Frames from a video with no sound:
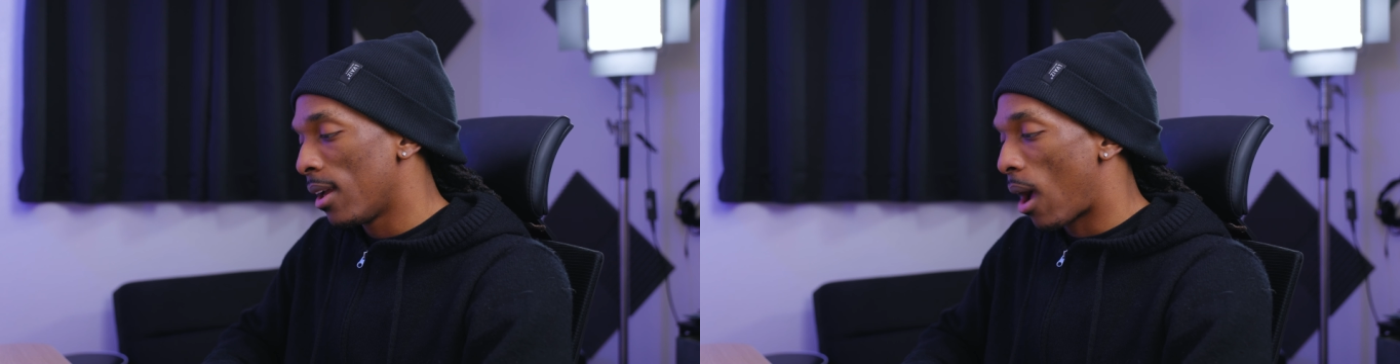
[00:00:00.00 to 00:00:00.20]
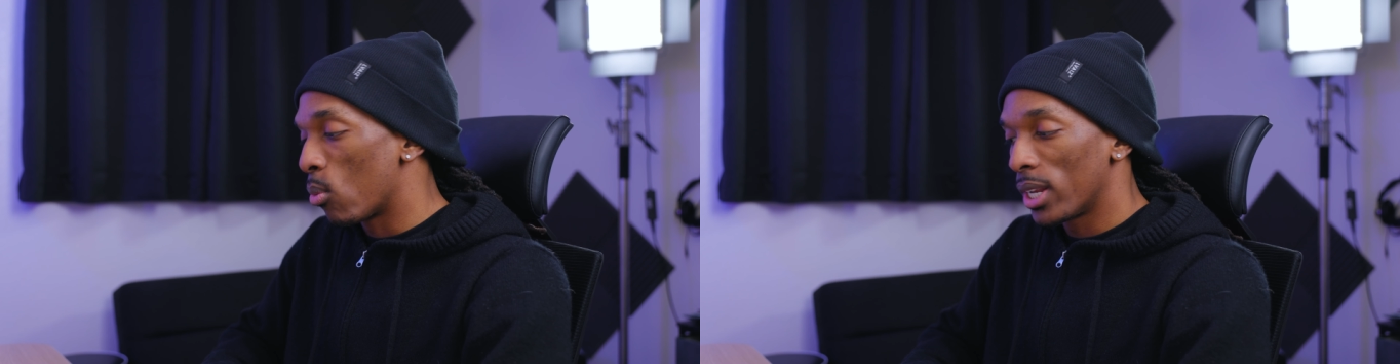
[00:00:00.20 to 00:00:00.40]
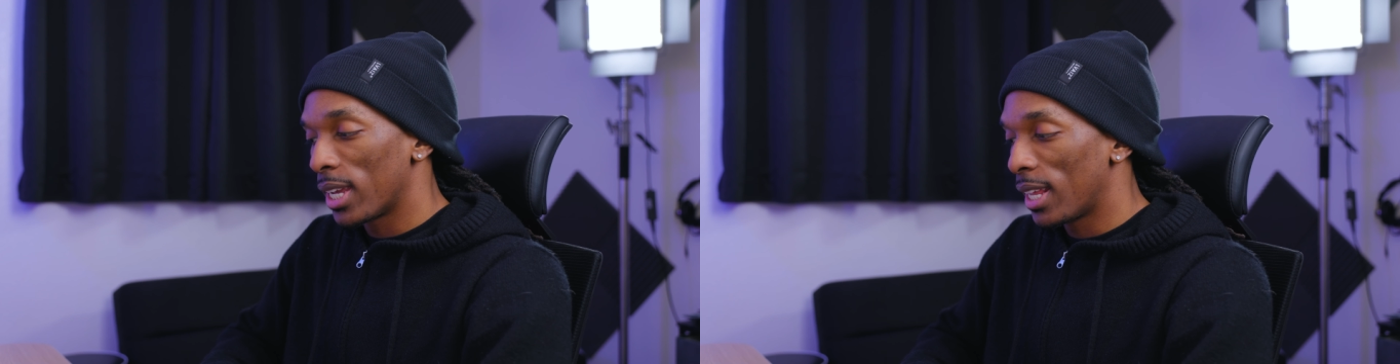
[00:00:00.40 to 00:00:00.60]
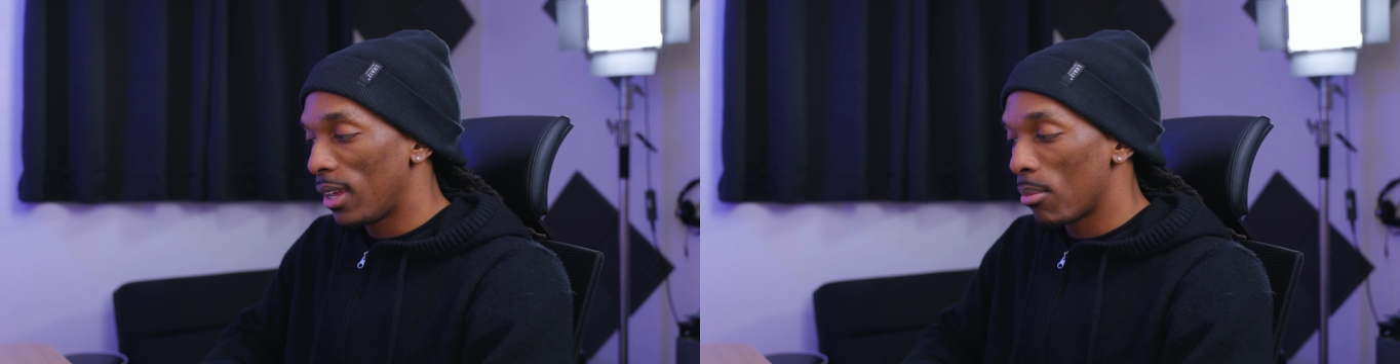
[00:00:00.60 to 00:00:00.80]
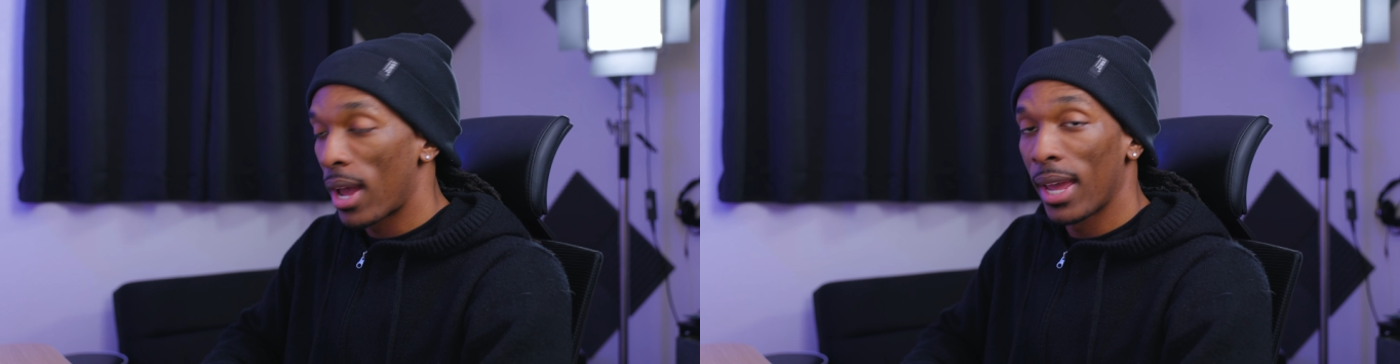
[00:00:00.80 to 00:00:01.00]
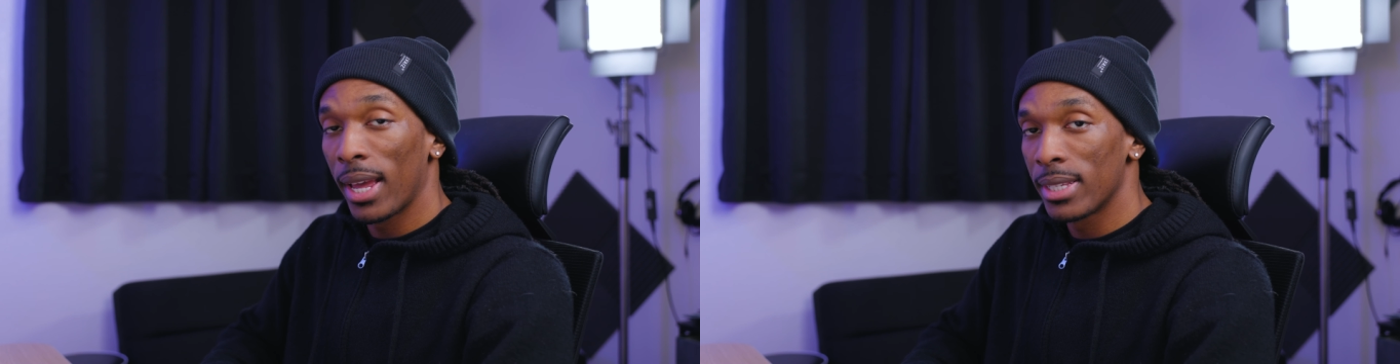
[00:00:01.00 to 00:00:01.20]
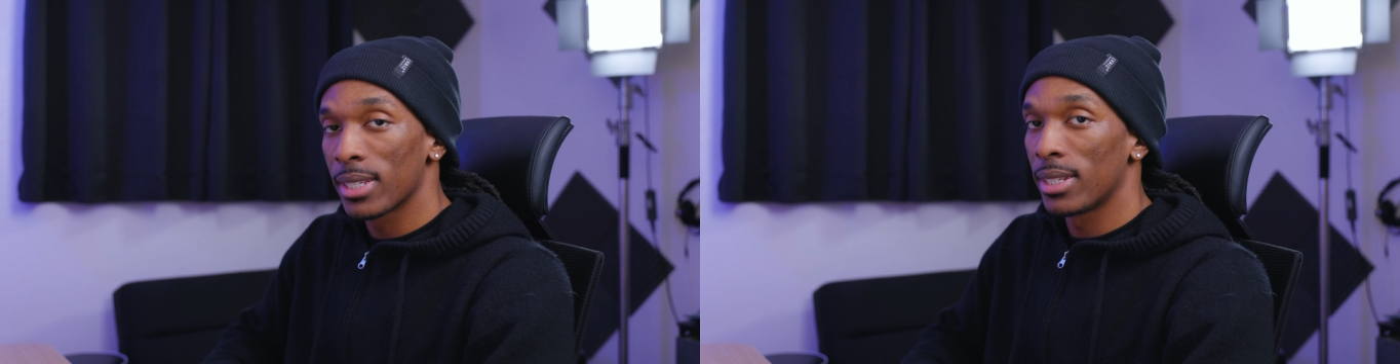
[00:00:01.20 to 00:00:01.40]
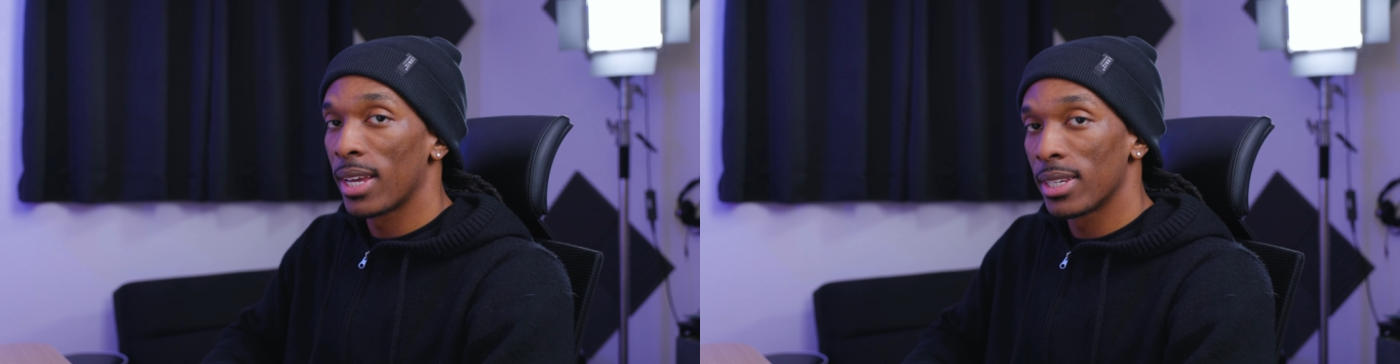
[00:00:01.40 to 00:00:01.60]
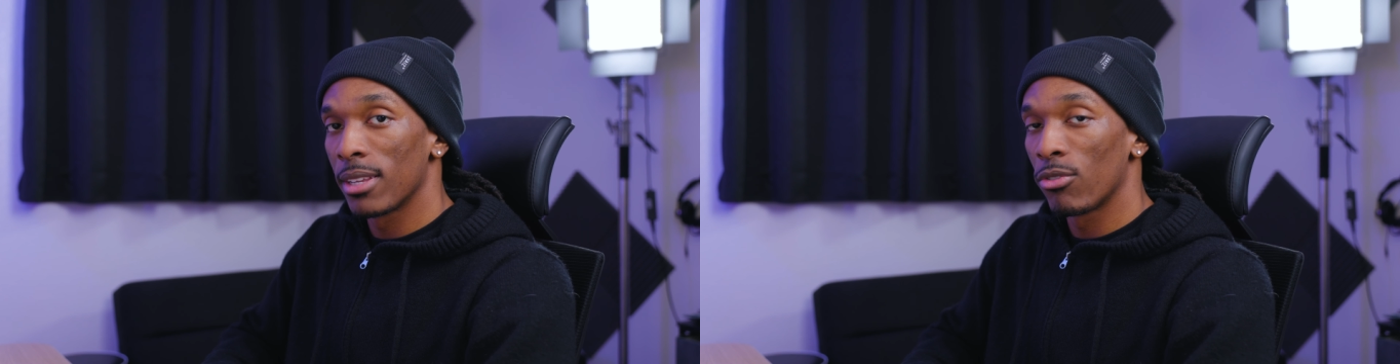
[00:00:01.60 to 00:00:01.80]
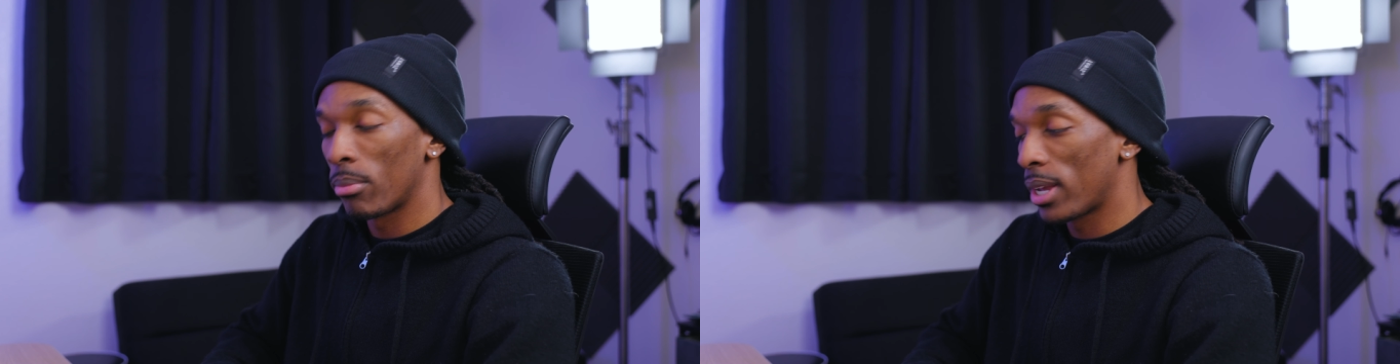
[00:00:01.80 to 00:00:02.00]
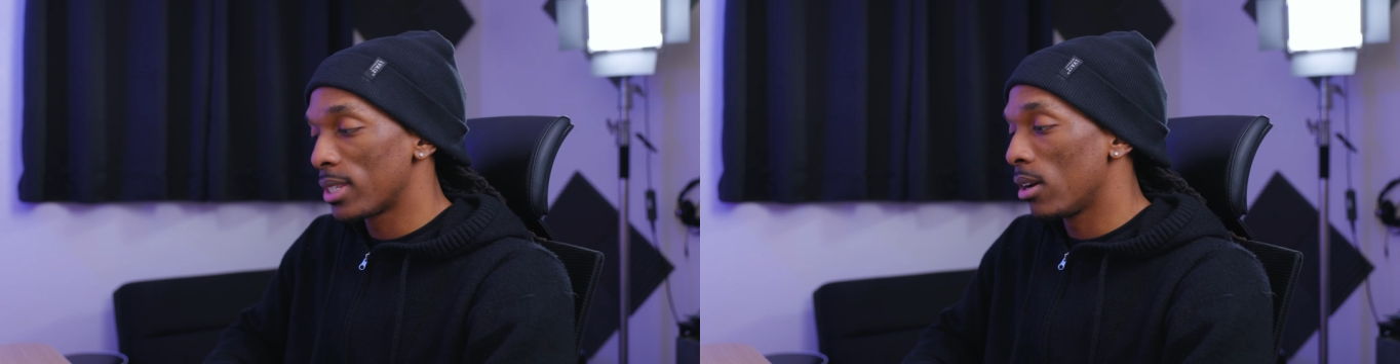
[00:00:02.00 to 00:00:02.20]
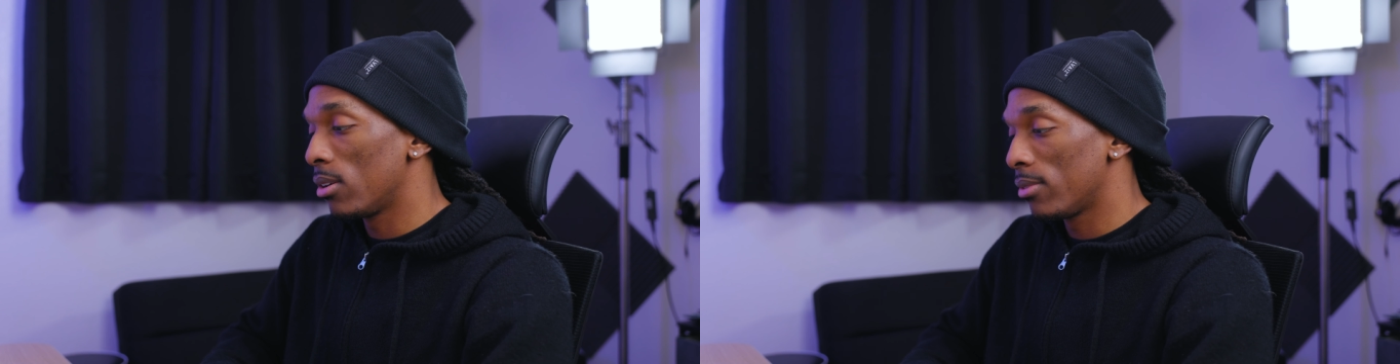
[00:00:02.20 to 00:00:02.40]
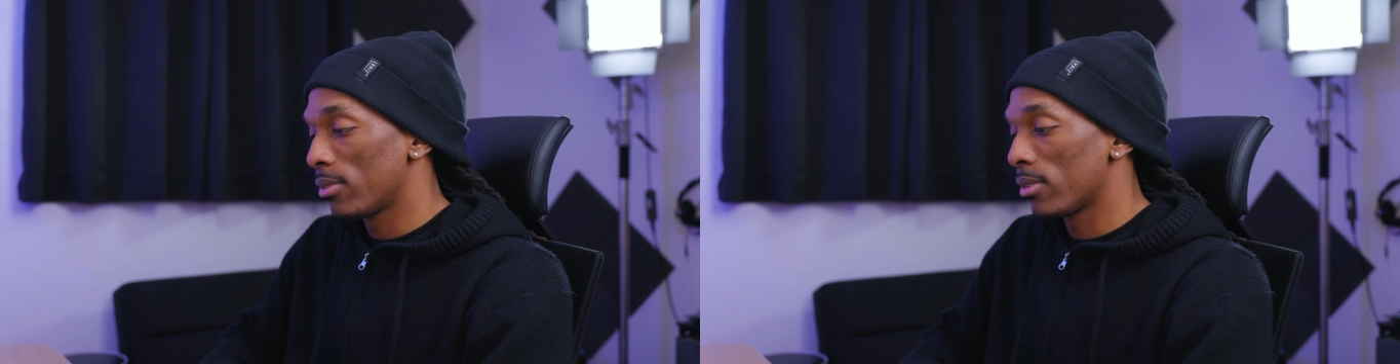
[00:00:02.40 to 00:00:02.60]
I wanna get it in my hands and test it for myself.